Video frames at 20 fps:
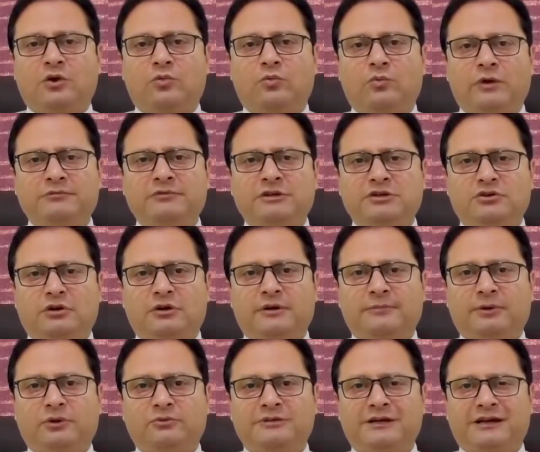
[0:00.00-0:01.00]
When we talk
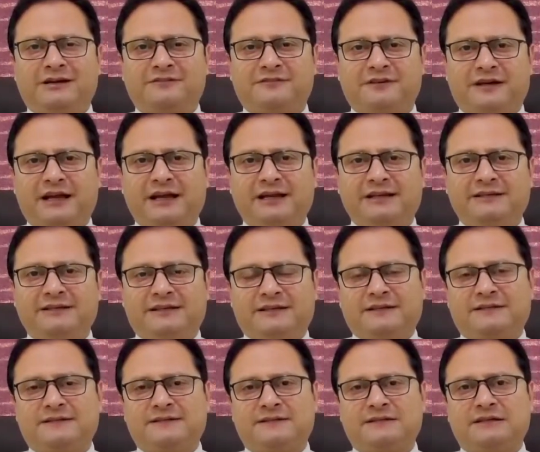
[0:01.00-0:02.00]
about
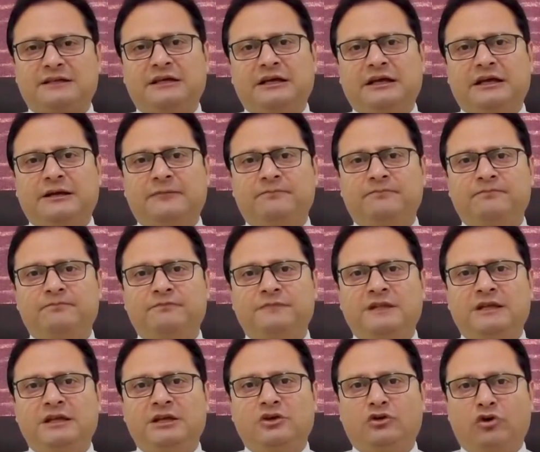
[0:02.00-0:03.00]
arthritis,
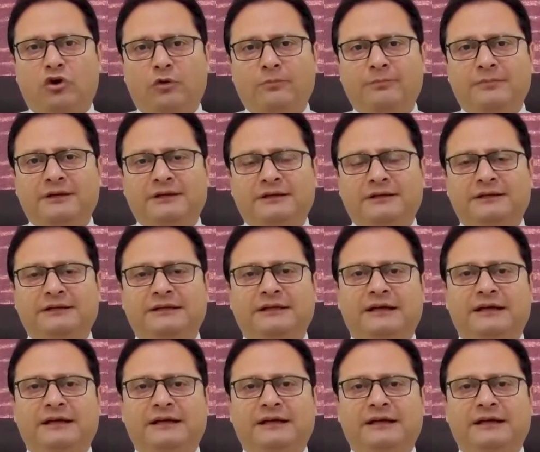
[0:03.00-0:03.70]
the common